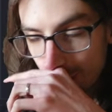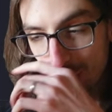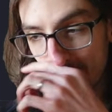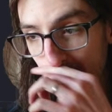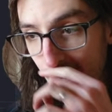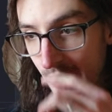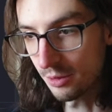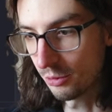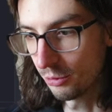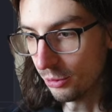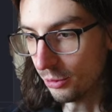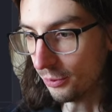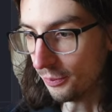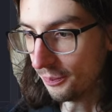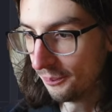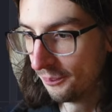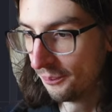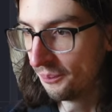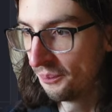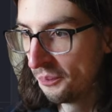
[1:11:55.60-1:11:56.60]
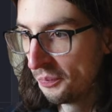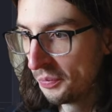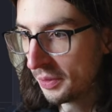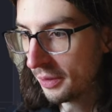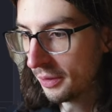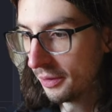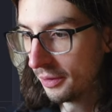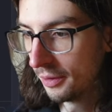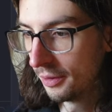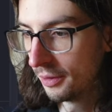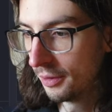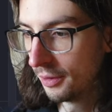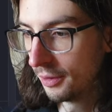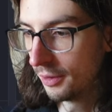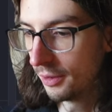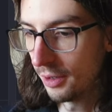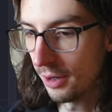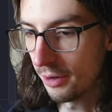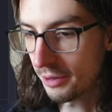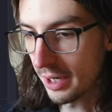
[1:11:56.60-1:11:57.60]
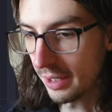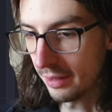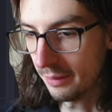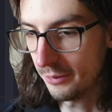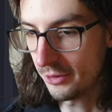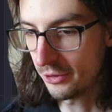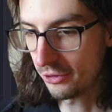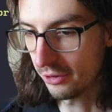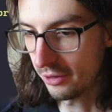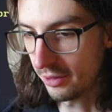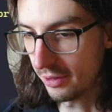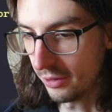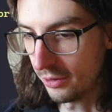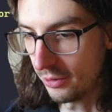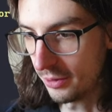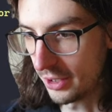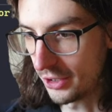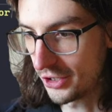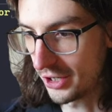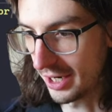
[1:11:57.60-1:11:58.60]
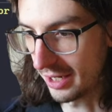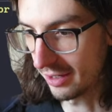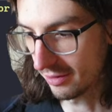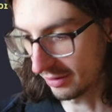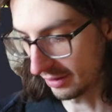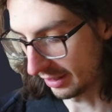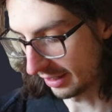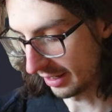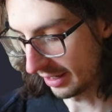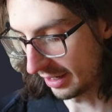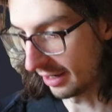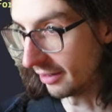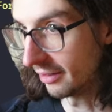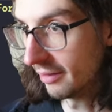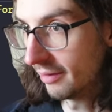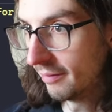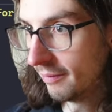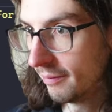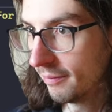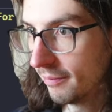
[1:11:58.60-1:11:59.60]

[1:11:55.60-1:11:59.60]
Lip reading: That's true. Okay, let me show you the new enchants that I added.